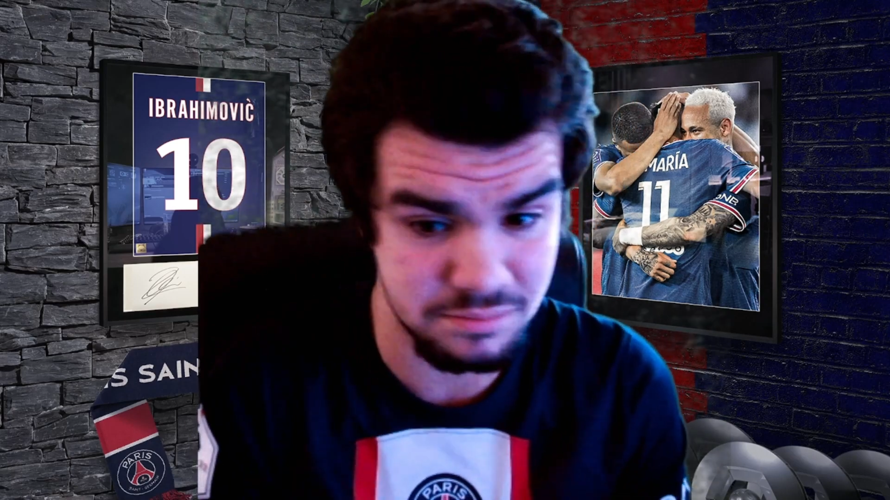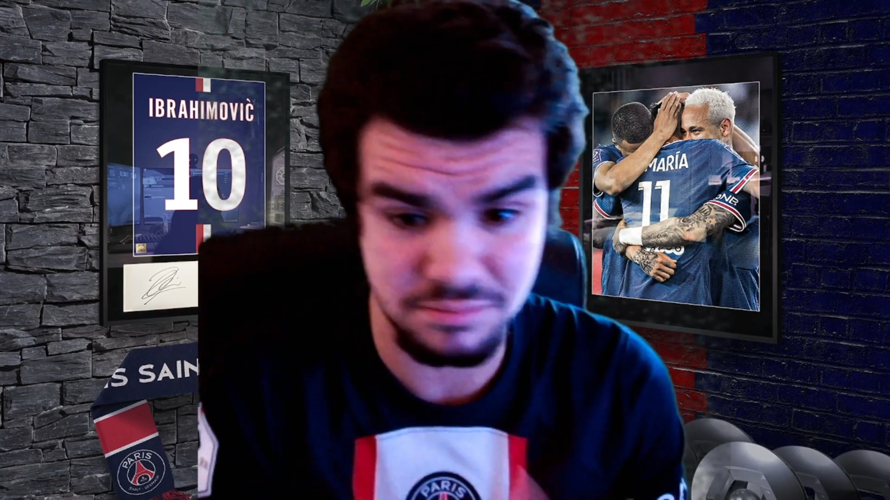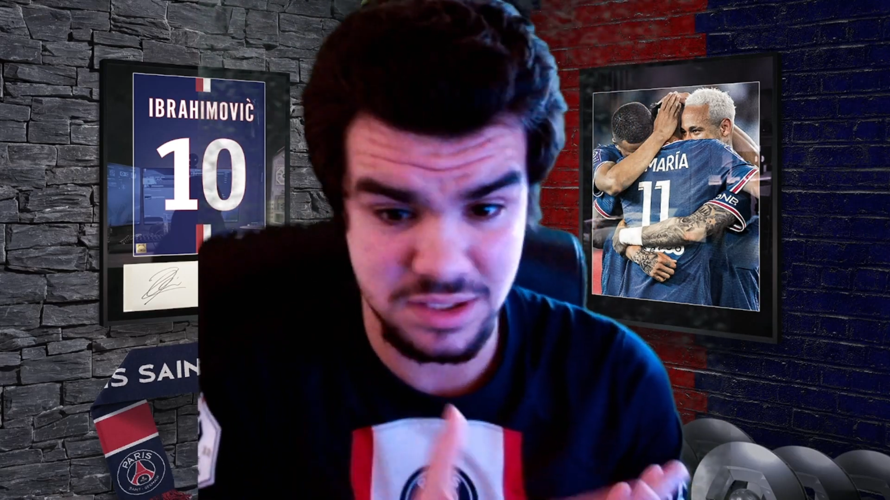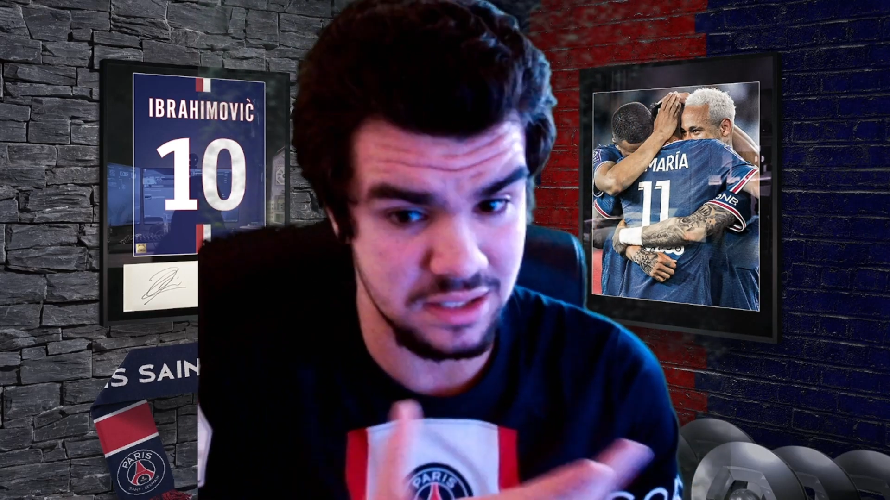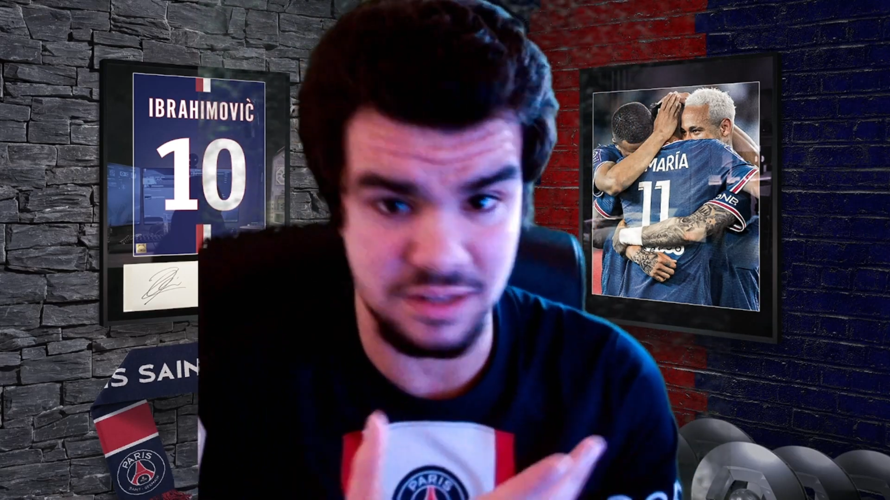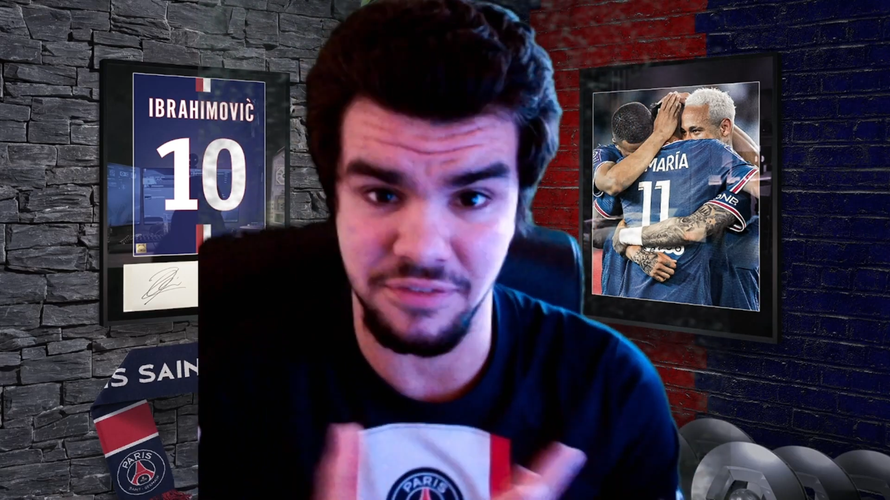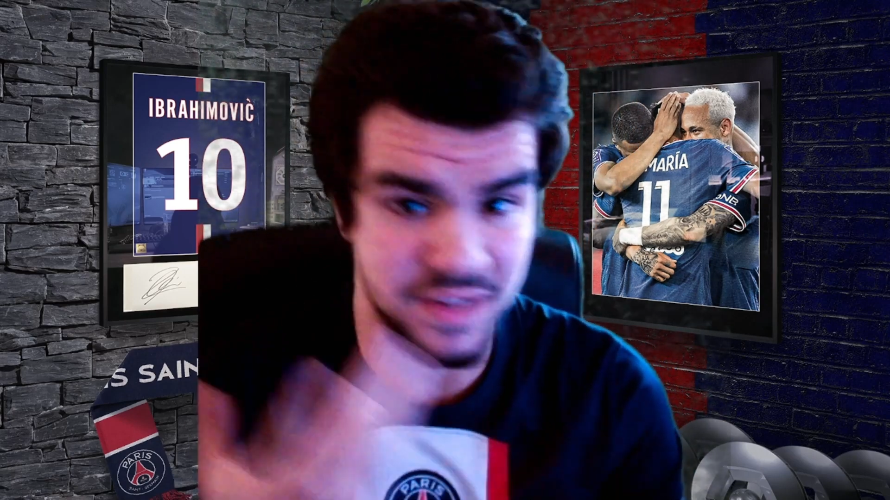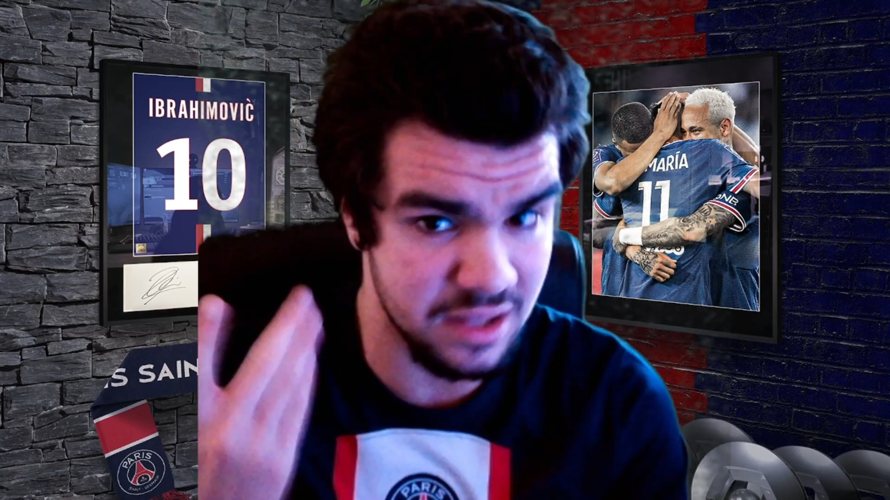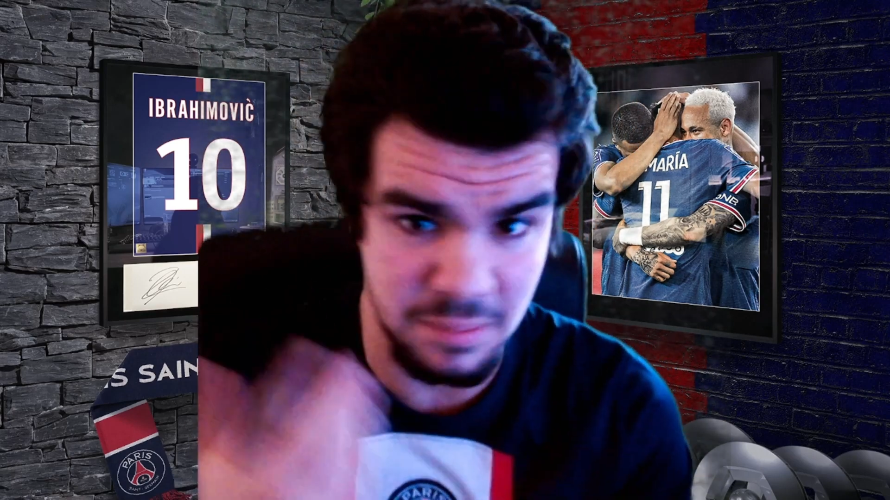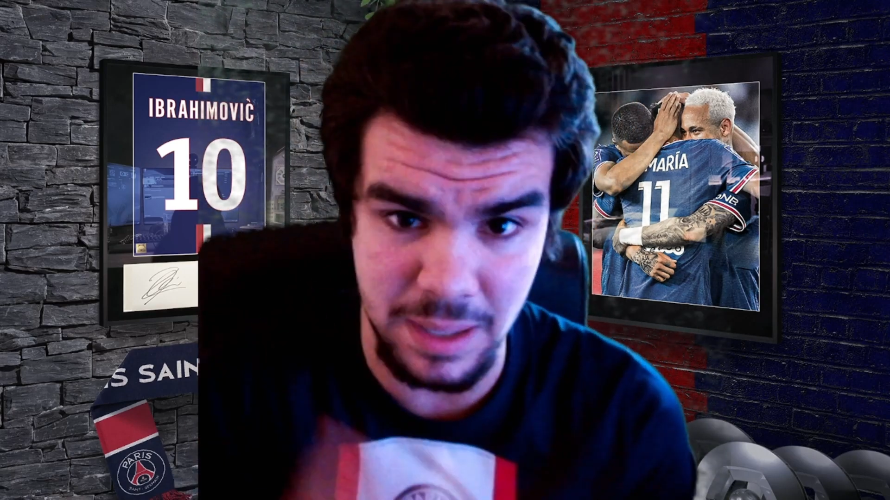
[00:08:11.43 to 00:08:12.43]
still
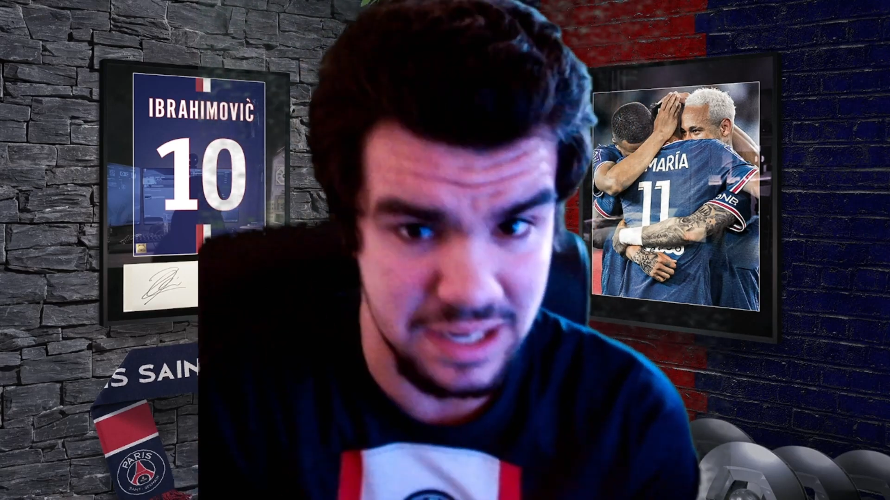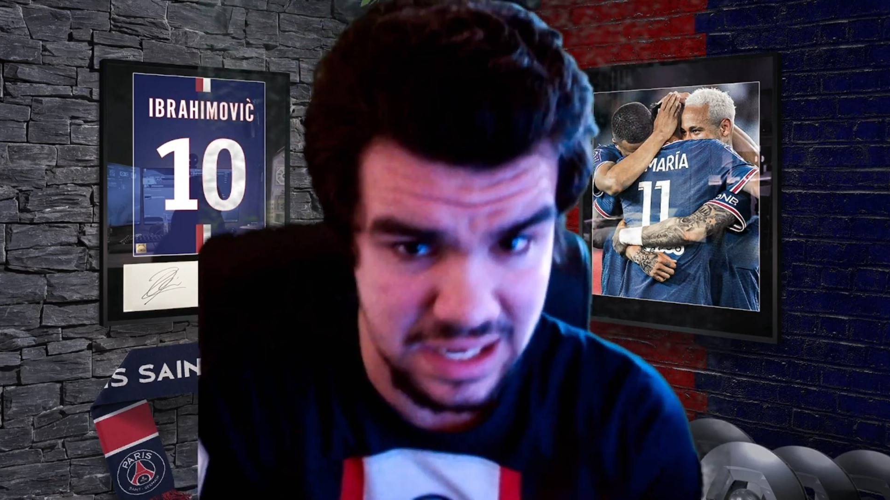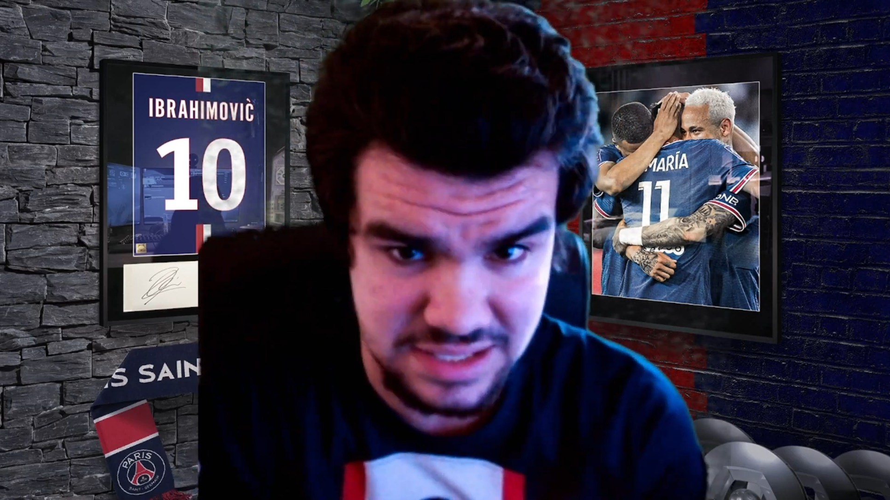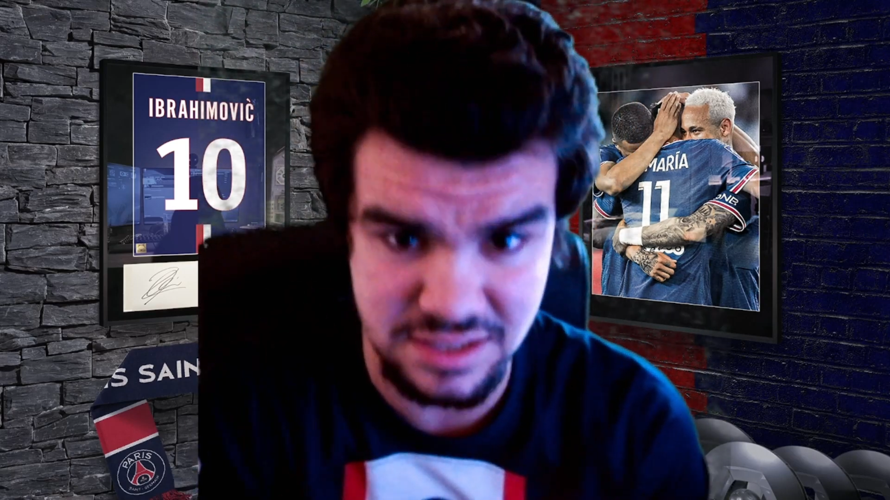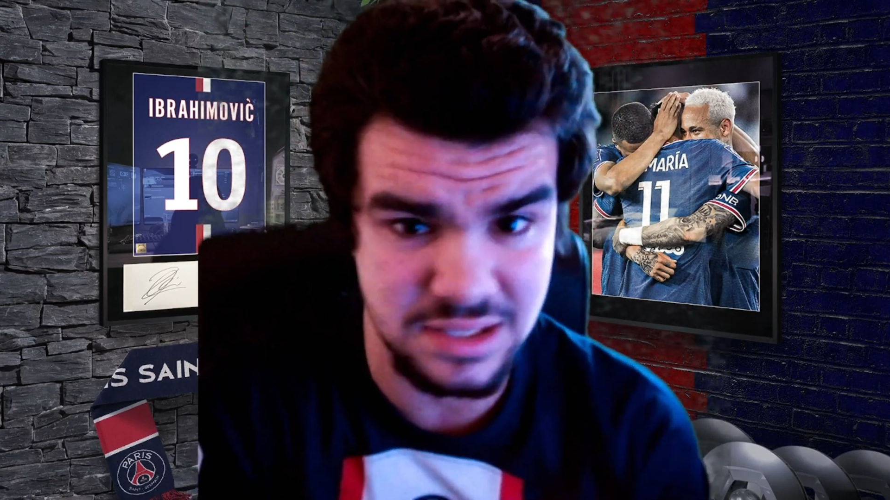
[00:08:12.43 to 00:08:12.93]
defended by Nasser,